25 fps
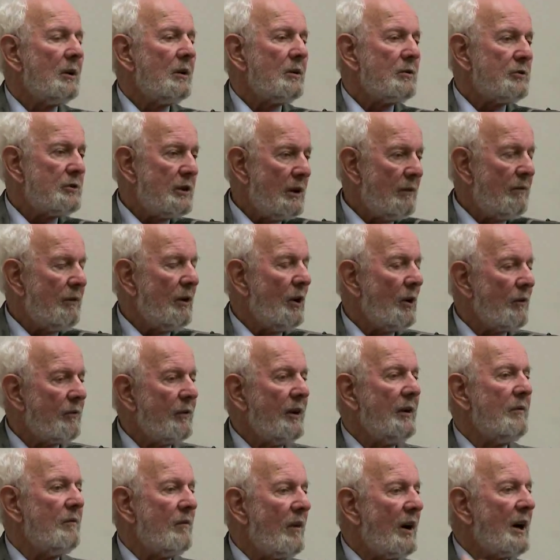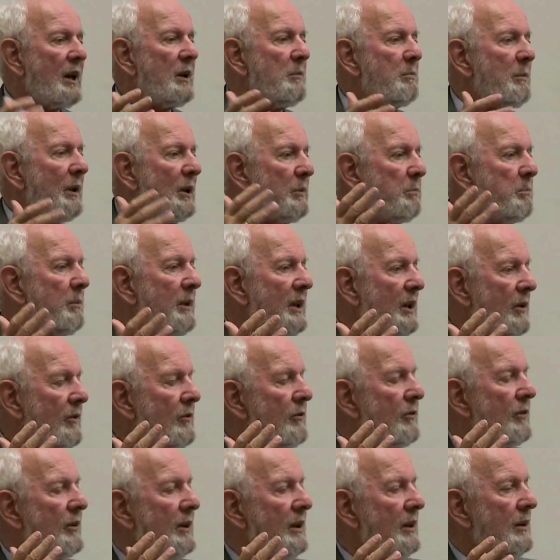chiefly of environment
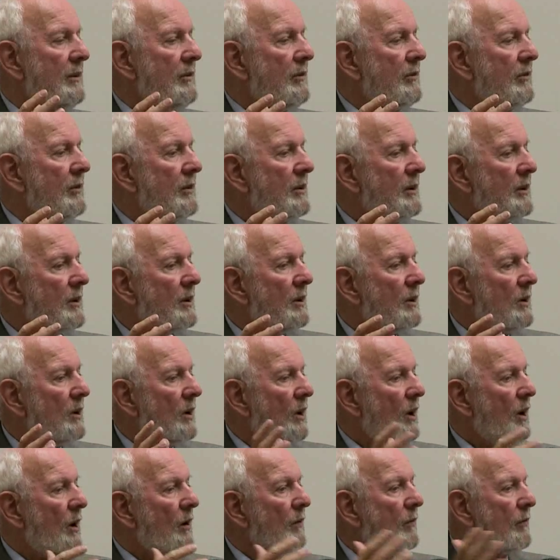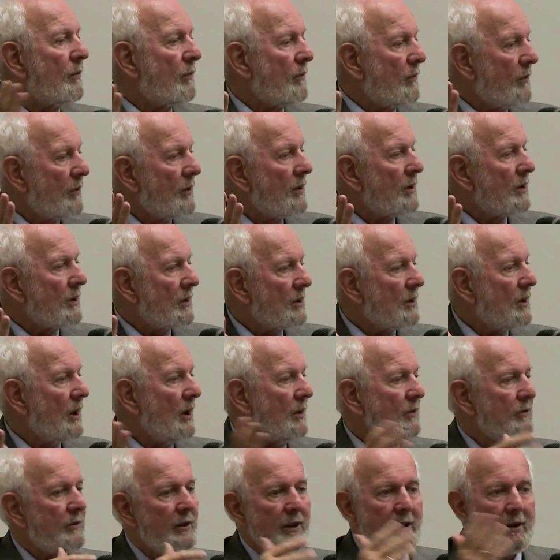ministries of
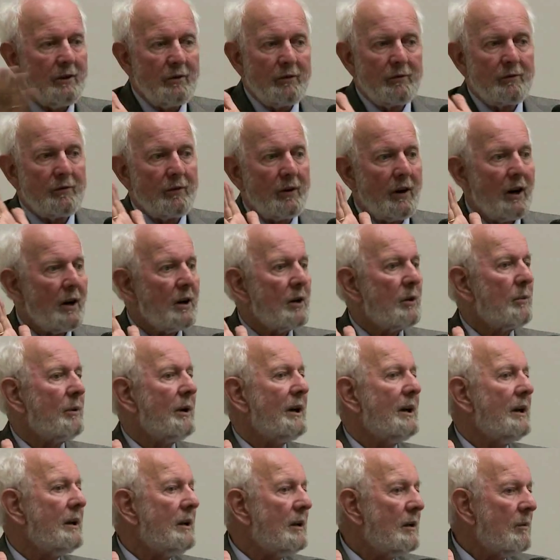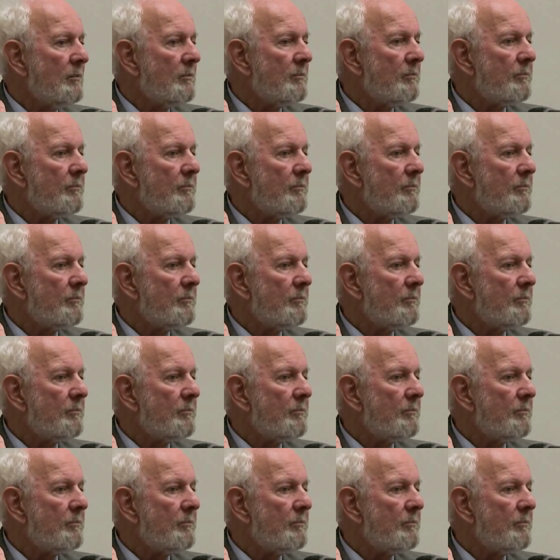countries far away,